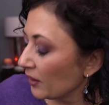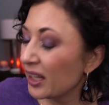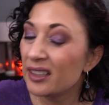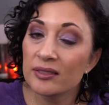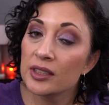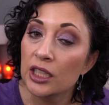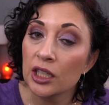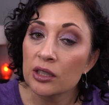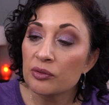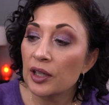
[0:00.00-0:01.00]
And, you
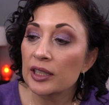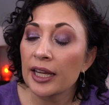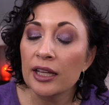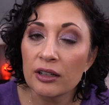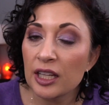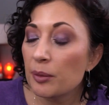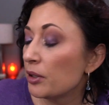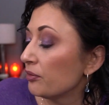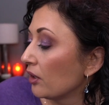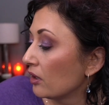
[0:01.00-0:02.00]
know, if I like it, I'll keep it.
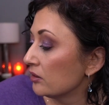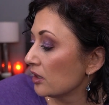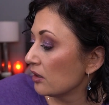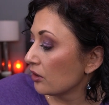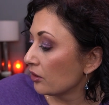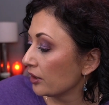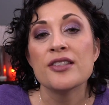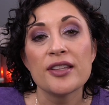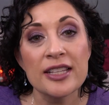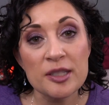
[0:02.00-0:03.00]
If not, I'll declutter it.
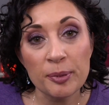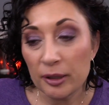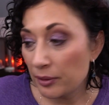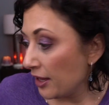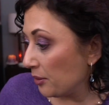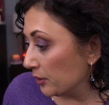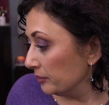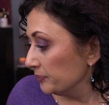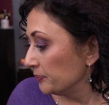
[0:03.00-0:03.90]
So that's the plan with that one.